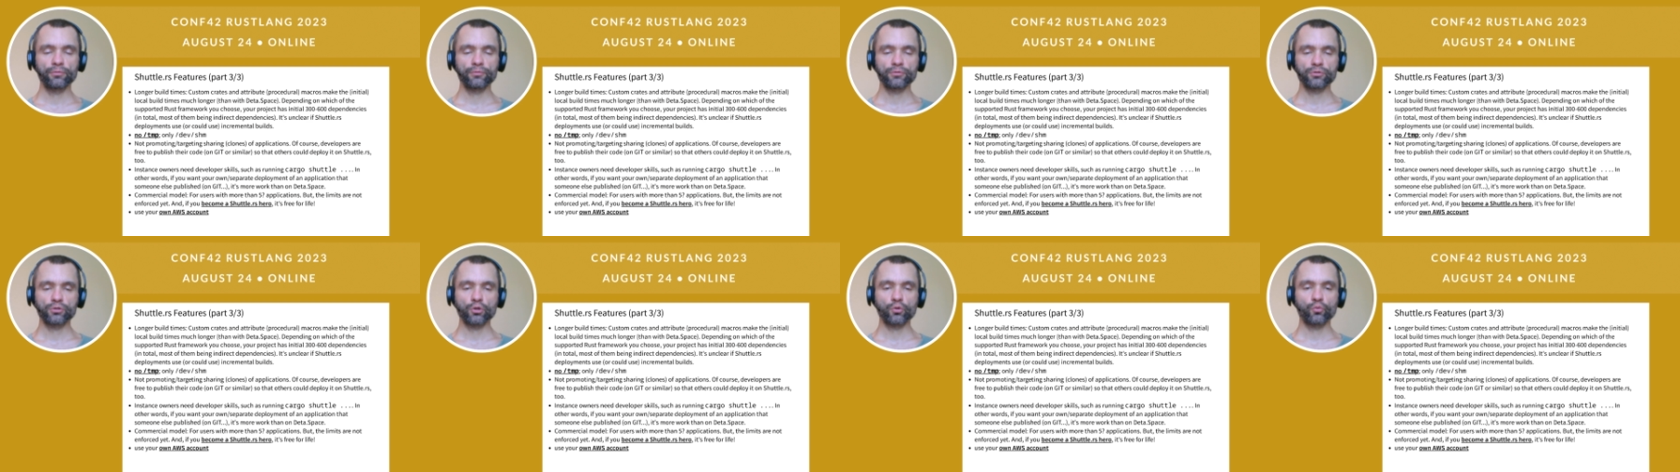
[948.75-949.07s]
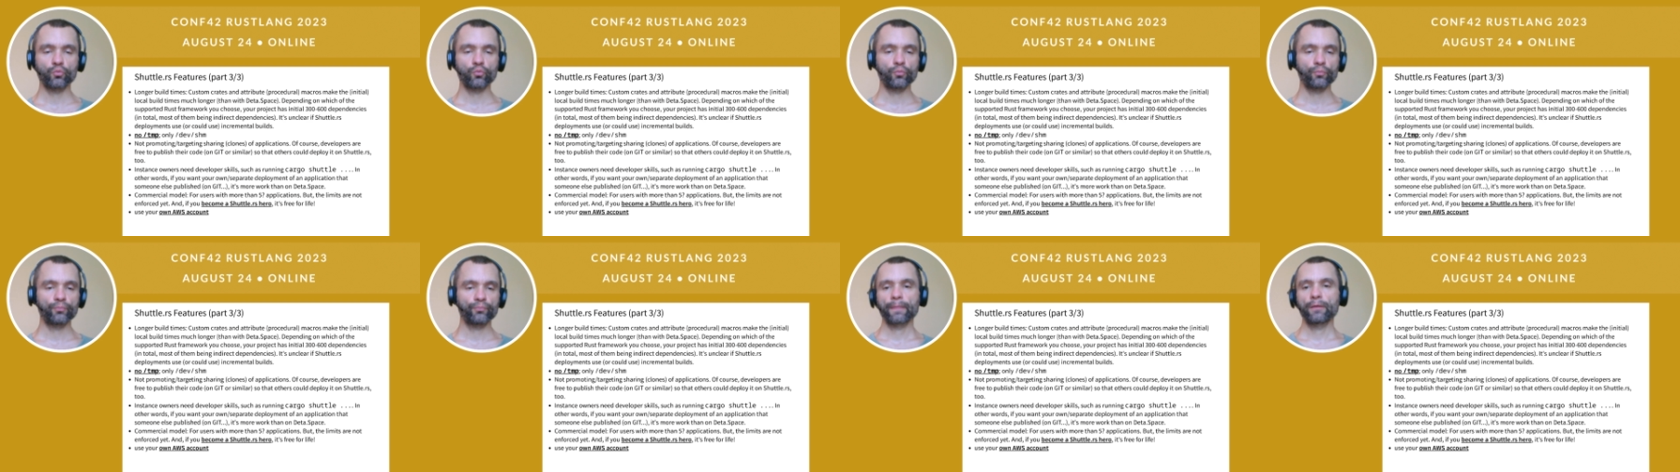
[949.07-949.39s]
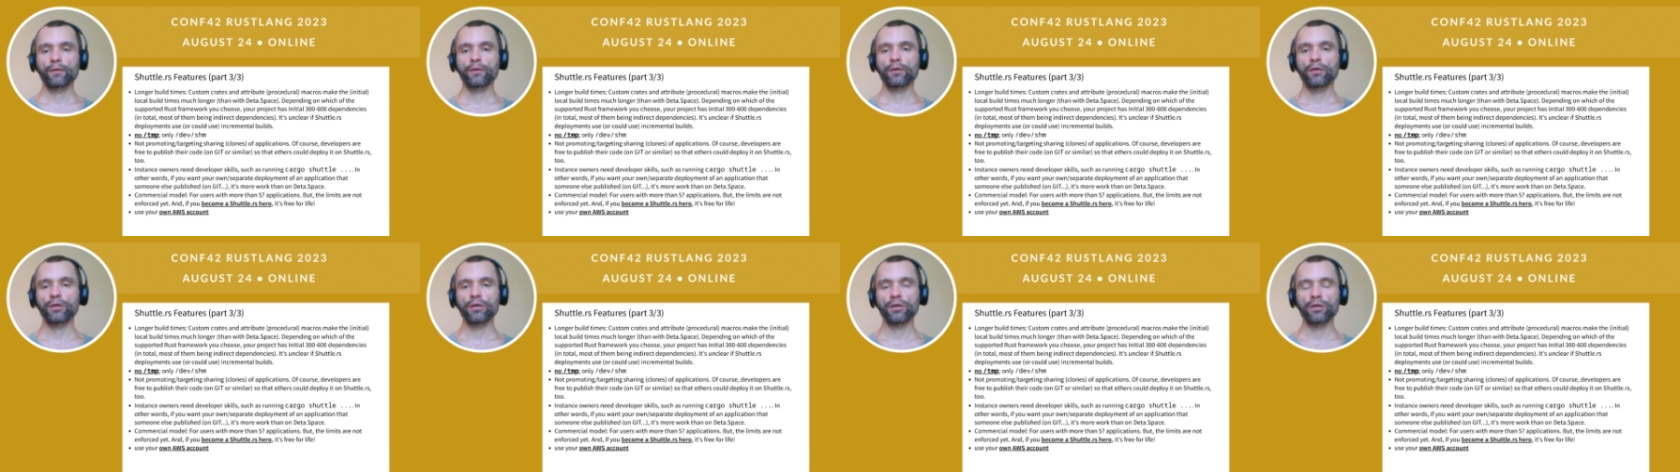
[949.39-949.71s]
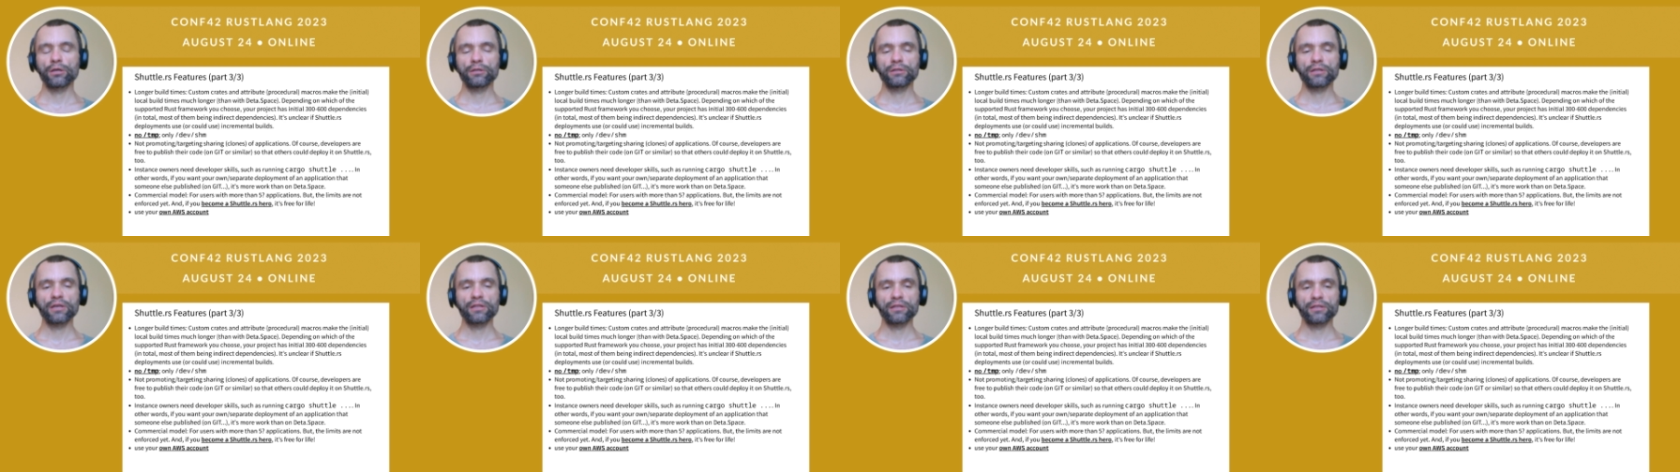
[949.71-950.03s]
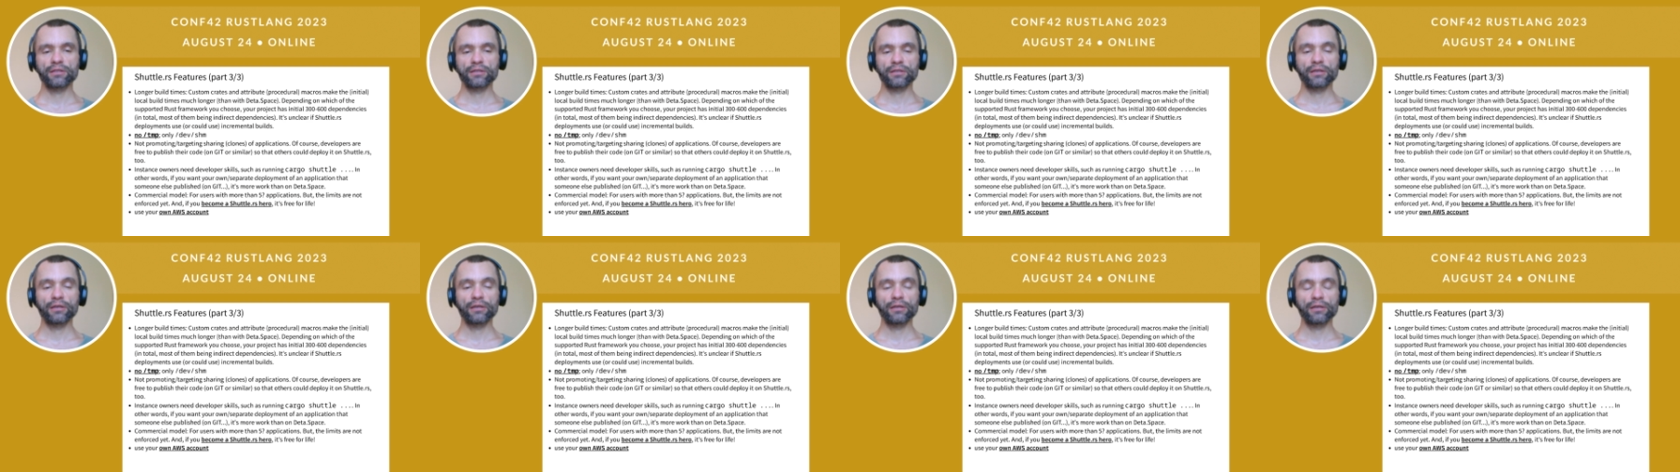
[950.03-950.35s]
so it, then
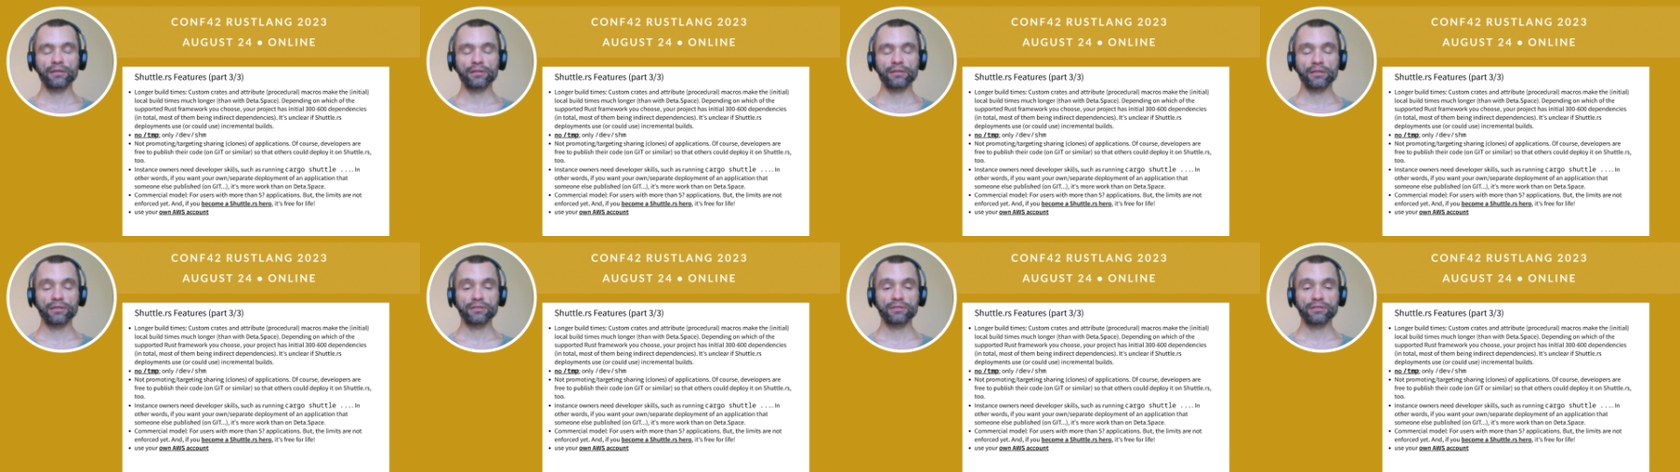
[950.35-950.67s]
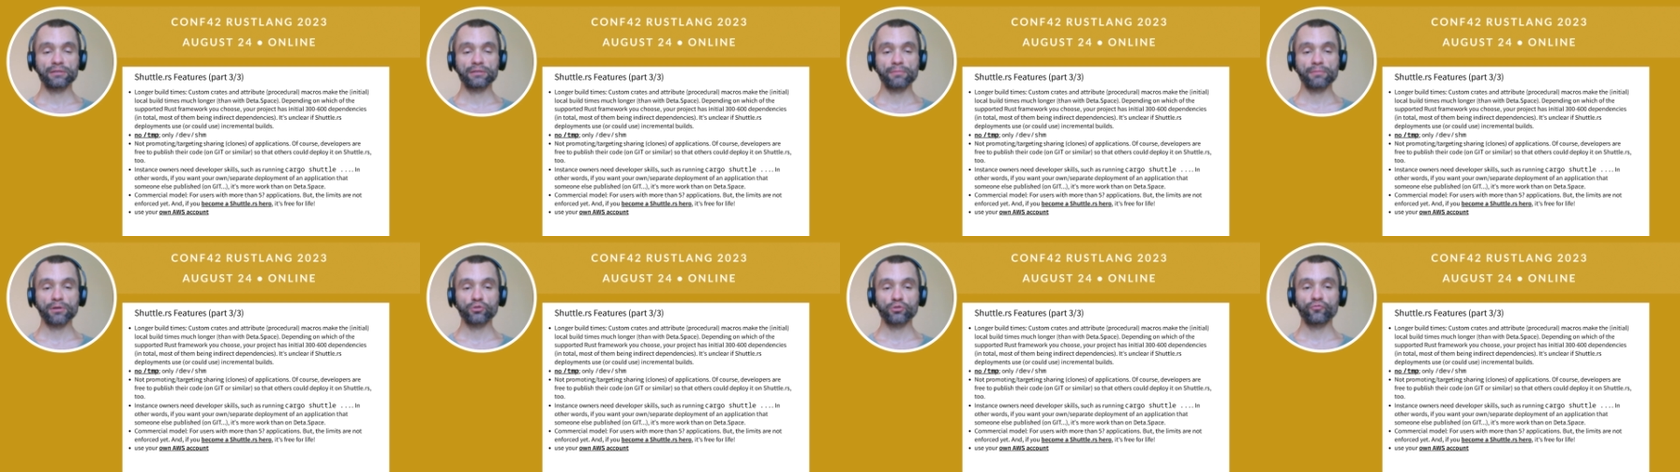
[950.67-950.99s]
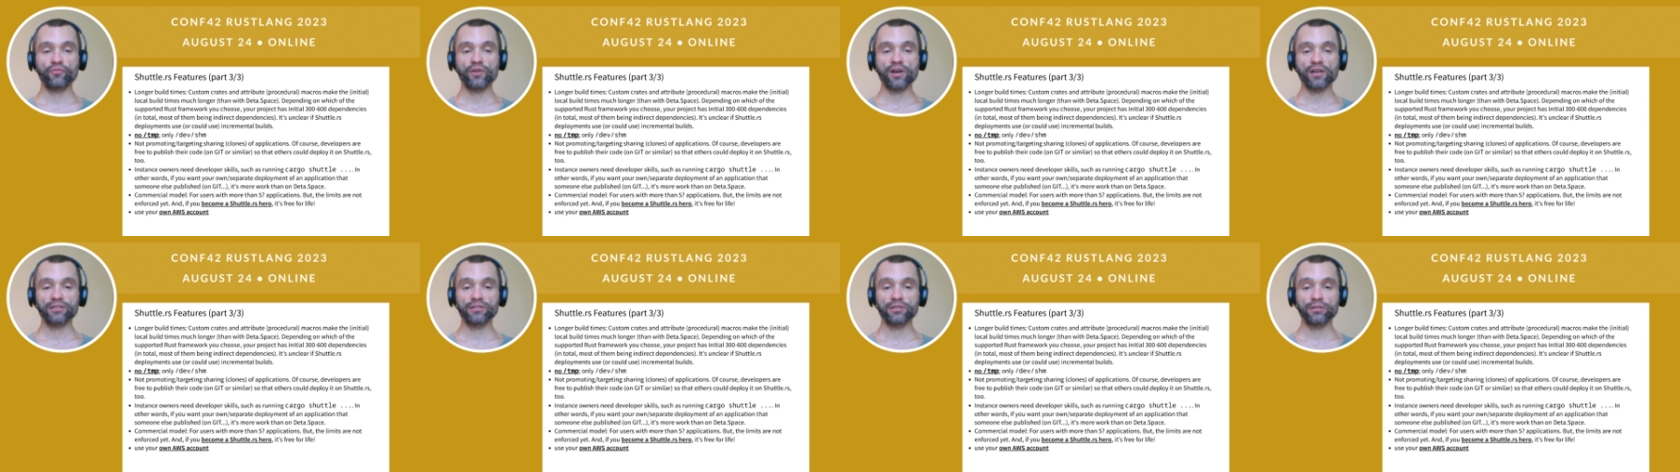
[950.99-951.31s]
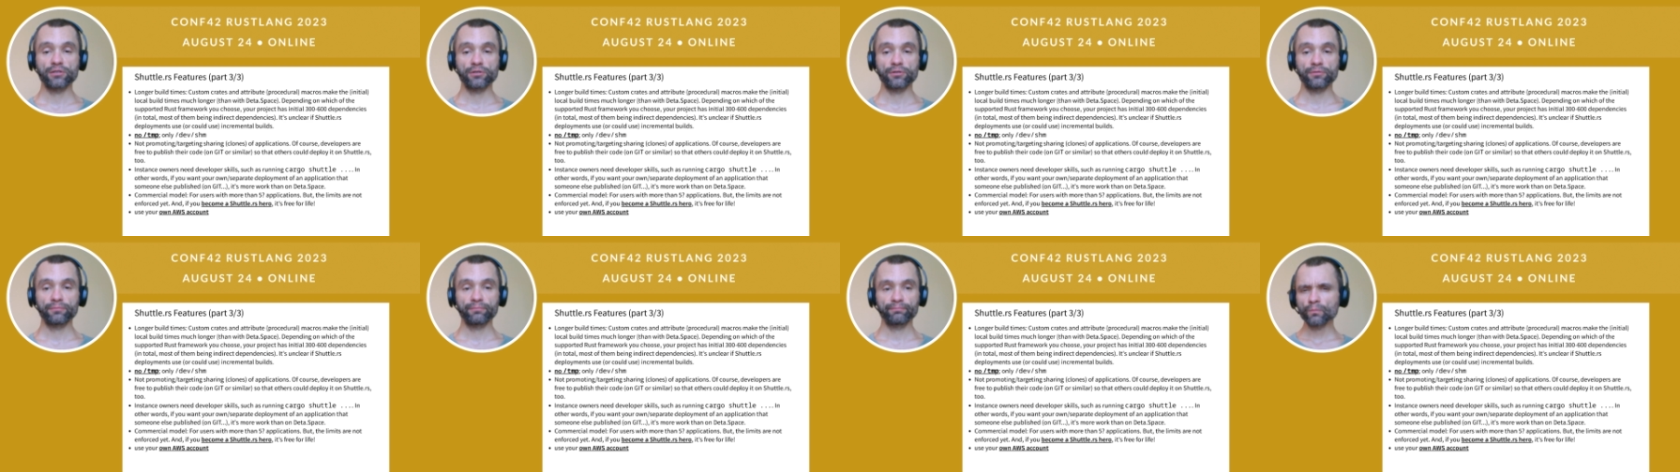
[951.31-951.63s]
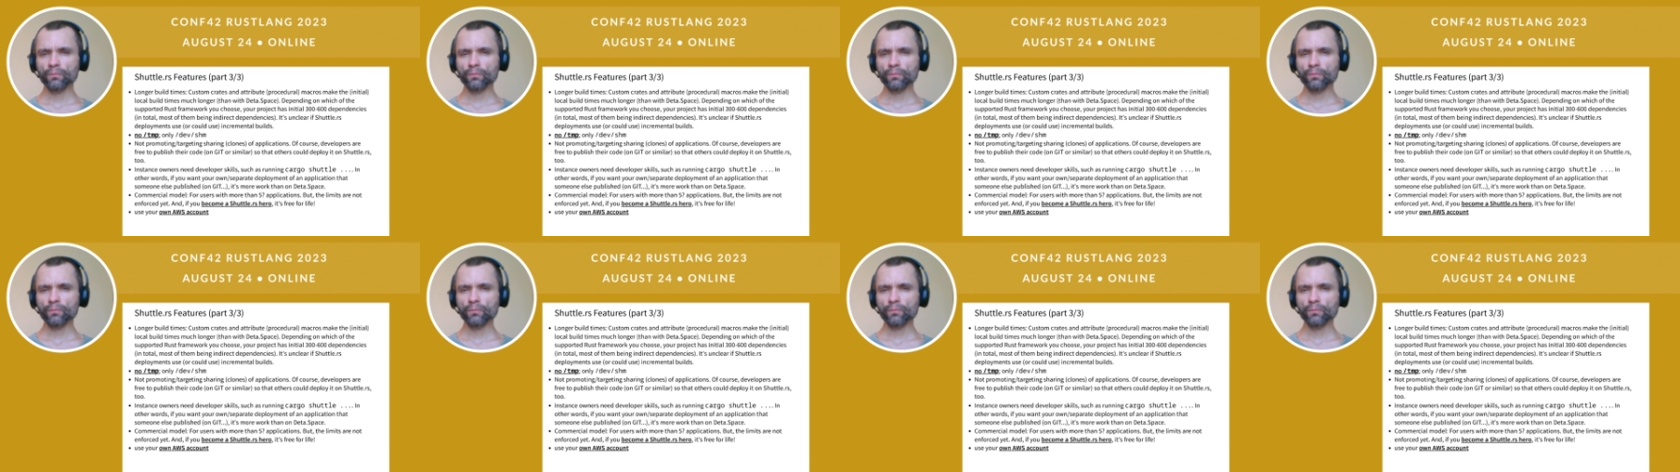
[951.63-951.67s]
it, it is much faster.